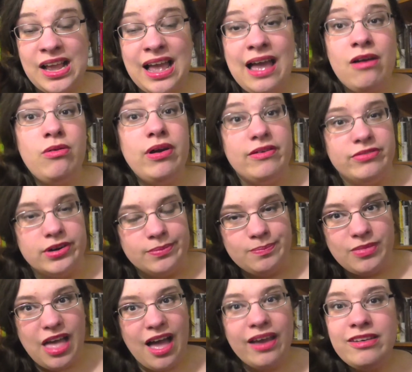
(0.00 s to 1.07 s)
However,
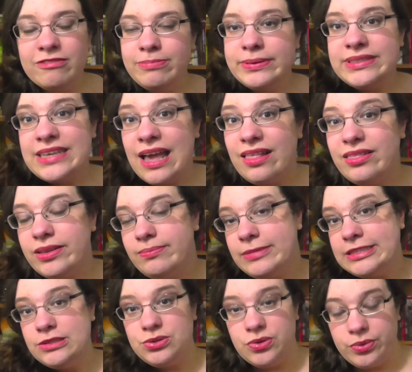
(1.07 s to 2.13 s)
I've been telling
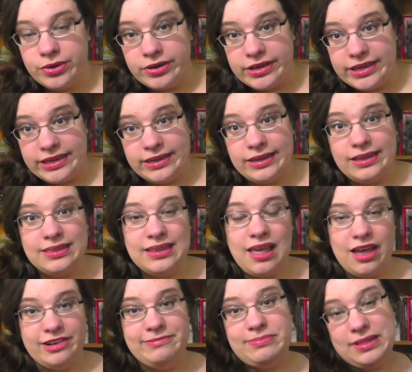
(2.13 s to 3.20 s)
my story a
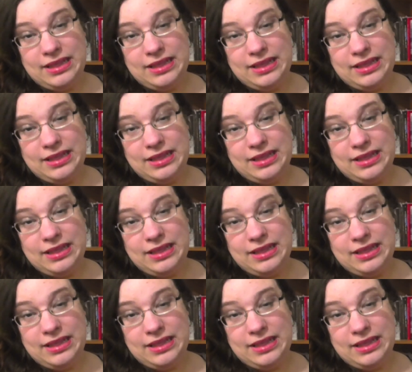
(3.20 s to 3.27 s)
lot of